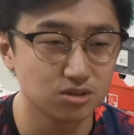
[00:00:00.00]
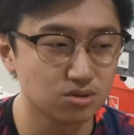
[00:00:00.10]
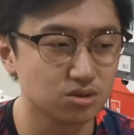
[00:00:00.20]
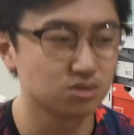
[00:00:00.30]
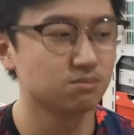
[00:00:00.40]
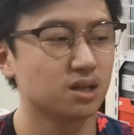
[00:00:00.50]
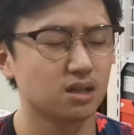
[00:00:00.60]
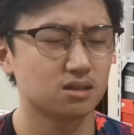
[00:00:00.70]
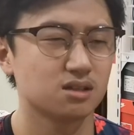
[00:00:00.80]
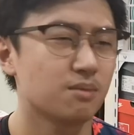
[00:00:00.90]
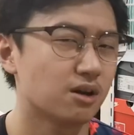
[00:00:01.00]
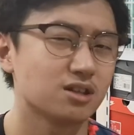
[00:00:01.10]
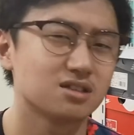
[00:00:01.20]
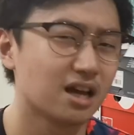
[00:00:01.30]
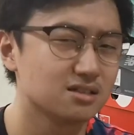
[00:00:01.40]
shoes, but somehow
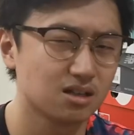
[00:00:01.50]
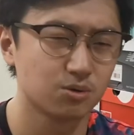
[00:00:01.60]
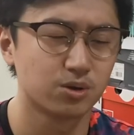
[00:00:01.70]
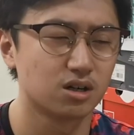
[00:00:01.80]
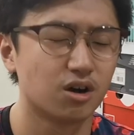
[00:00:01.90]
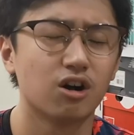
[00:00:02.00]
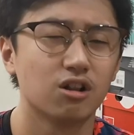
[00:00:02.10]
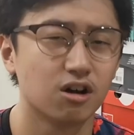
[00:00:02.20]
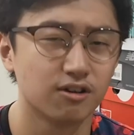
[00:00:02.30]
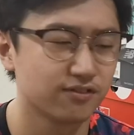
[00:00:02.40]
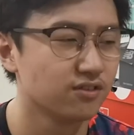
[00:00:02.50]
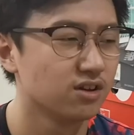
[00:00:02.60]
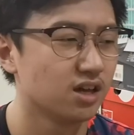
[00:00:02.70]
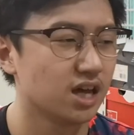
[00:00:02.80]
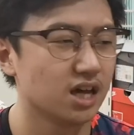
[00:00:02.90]
the sizing were all off.
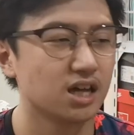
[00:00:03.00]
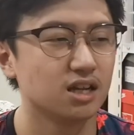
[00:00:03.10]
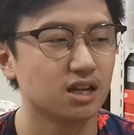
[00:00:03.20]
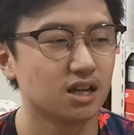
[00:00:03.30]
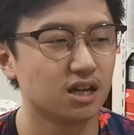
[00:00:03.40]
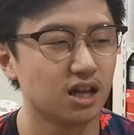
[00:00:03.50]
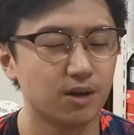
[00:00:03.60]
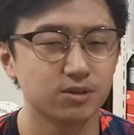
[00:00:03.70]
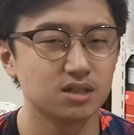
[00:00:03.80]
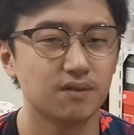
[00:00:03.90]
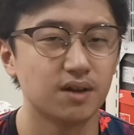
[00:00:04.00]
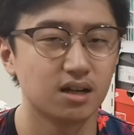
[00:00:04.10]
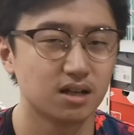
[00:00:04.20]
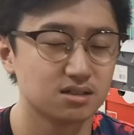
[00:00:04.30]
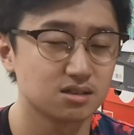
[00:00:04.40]
And I was
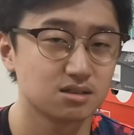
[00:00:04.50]
given a